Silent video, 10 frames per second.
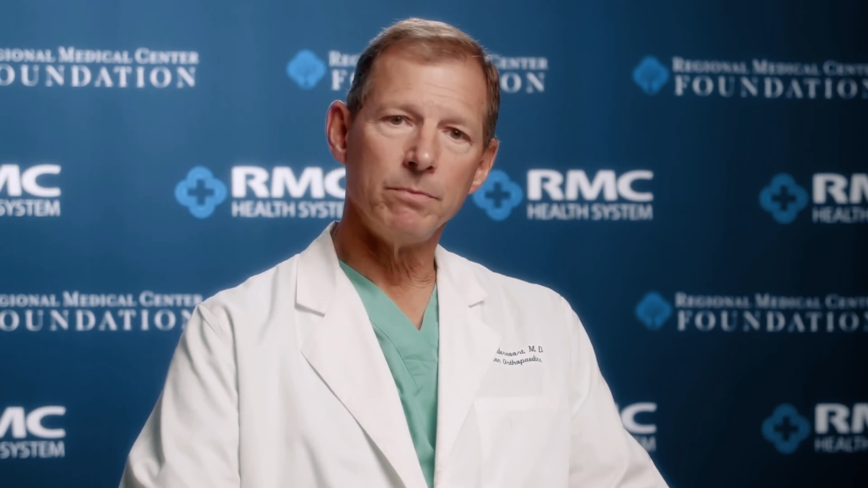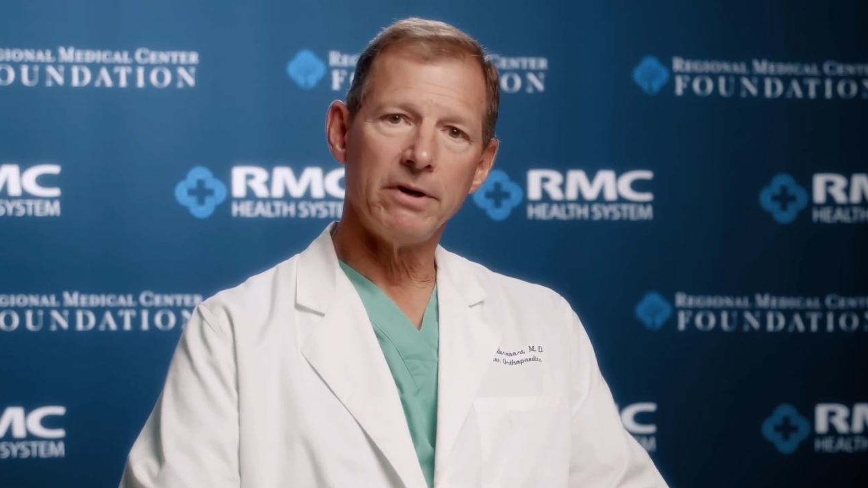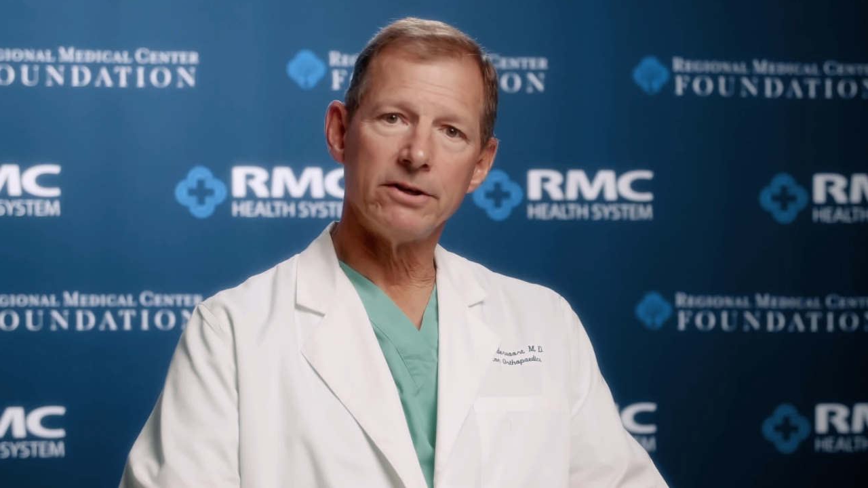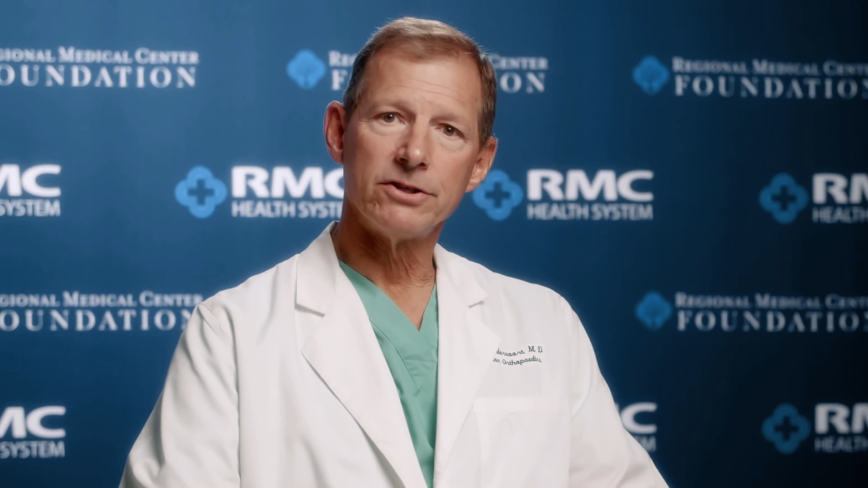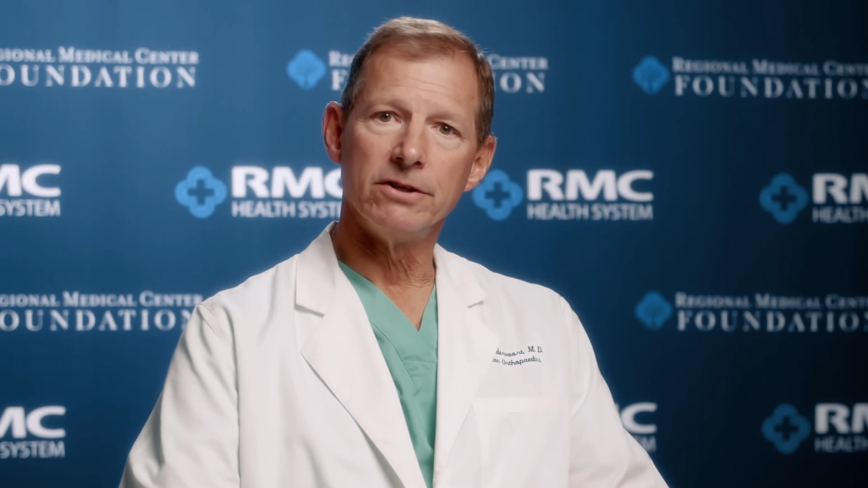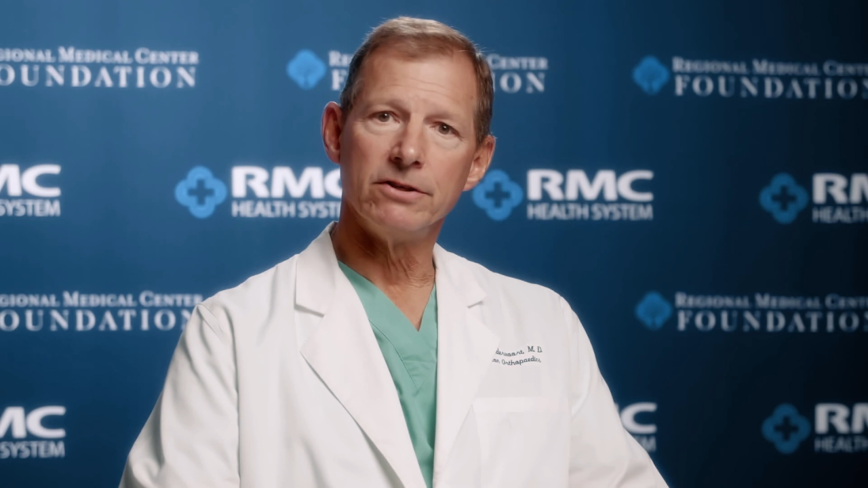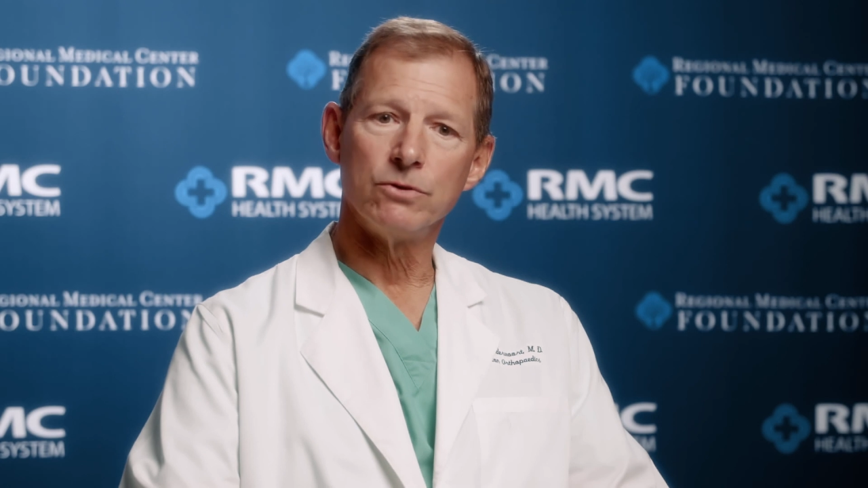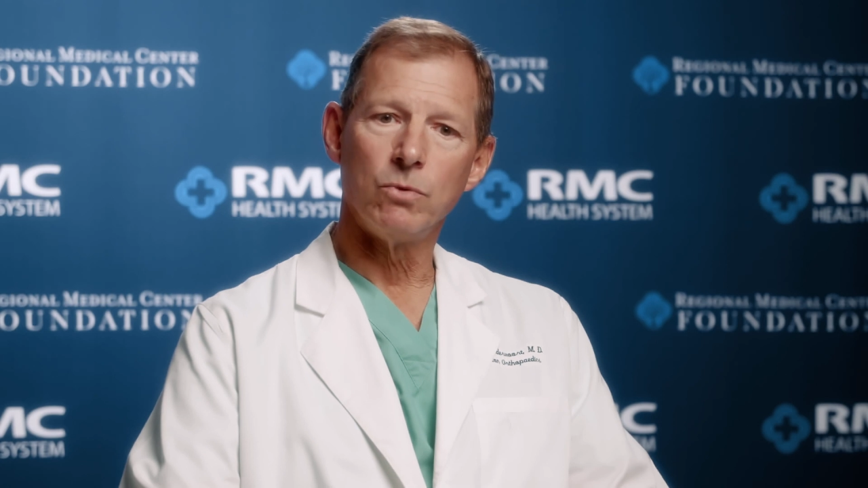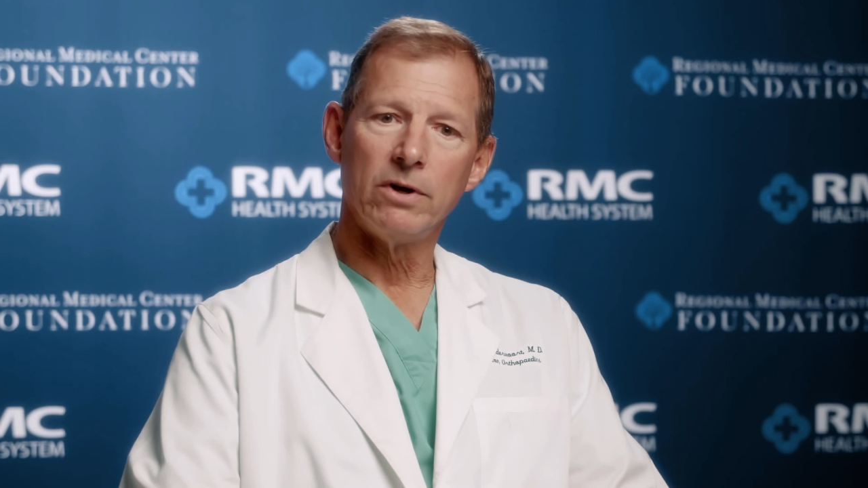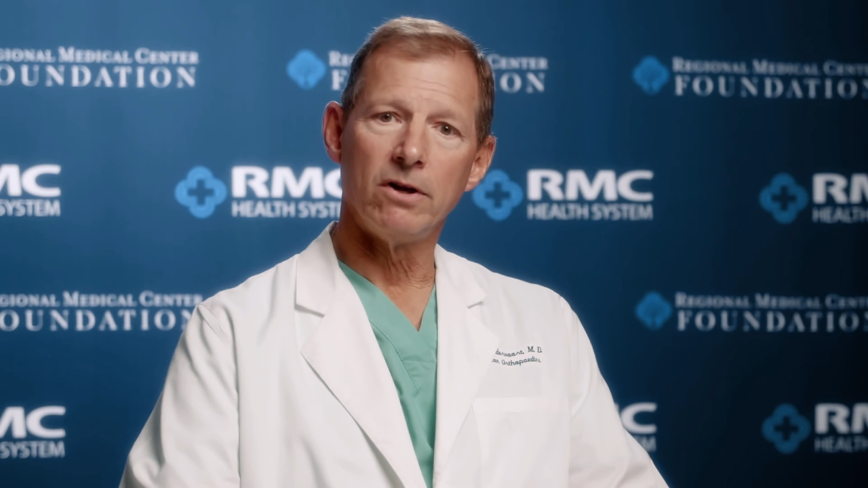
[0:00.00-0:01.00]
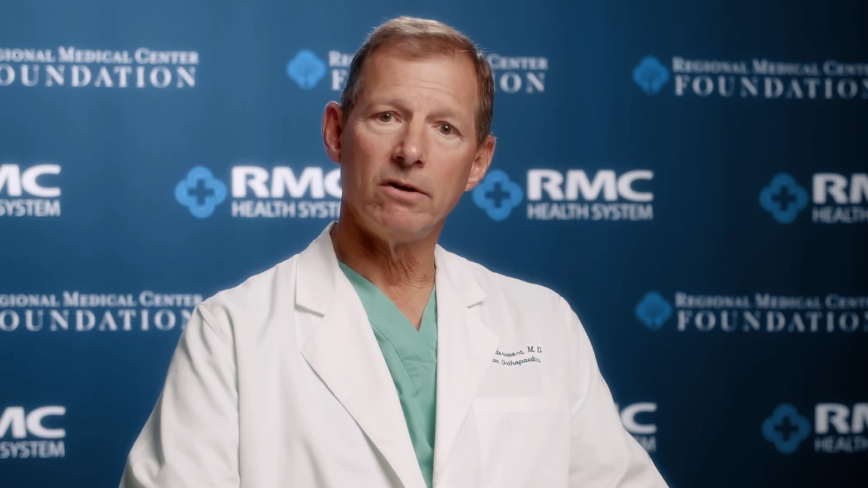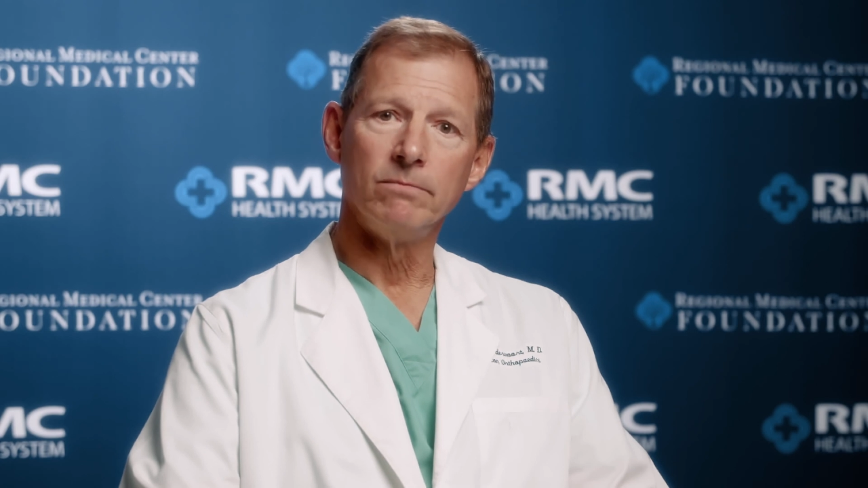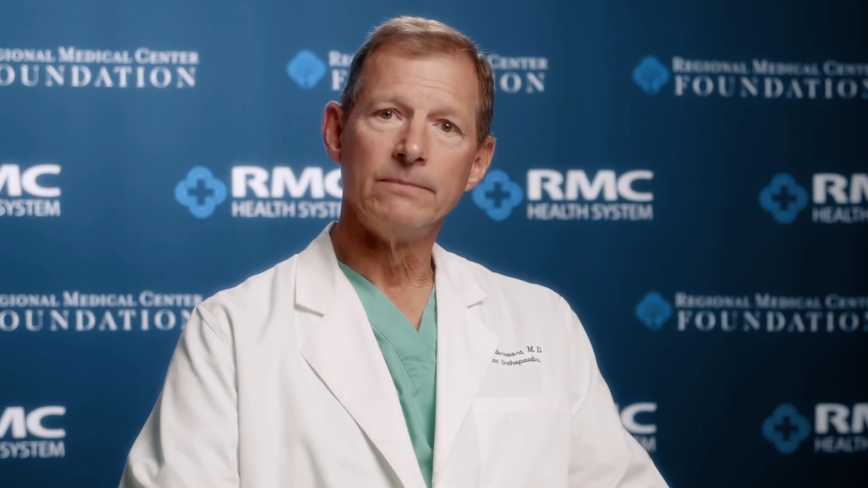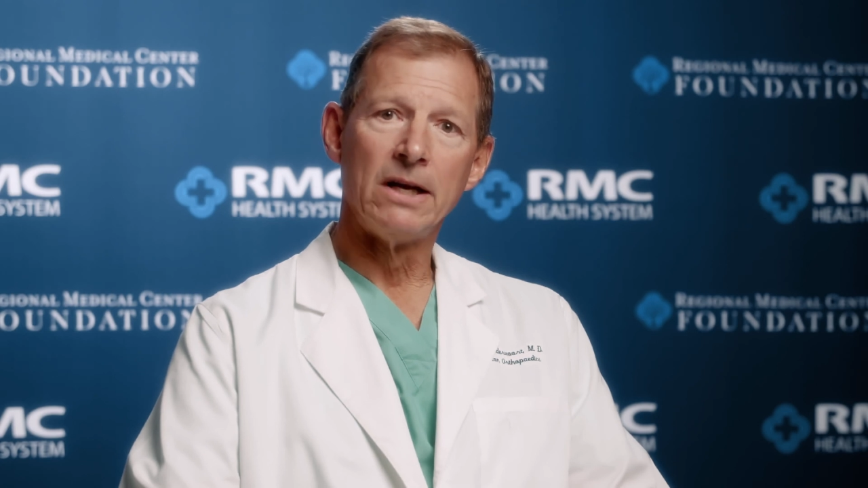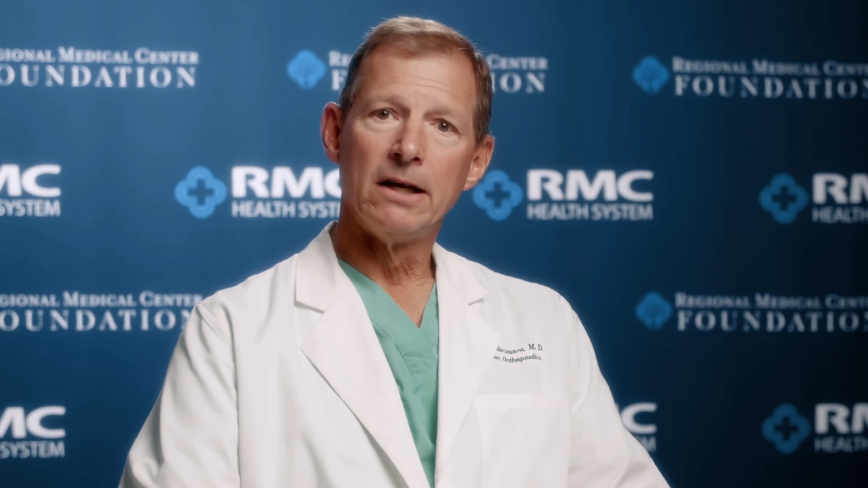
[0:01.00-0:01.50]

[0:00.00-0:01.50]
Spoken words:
medicine as well,